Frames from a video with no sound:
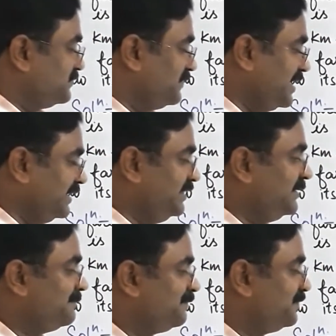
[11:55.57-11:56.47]
y.
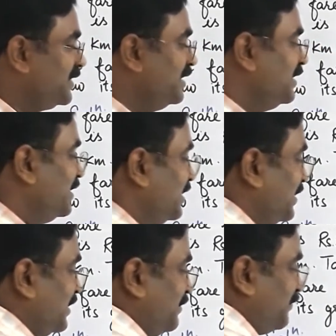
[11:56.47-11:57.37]

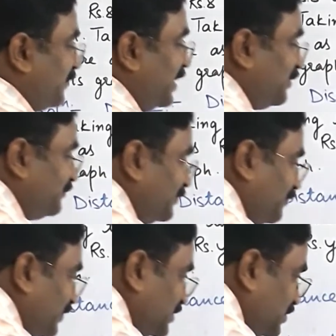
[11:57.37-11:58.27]
Fare of the
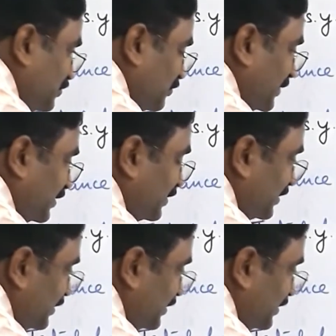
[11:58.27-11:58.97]
first kilometer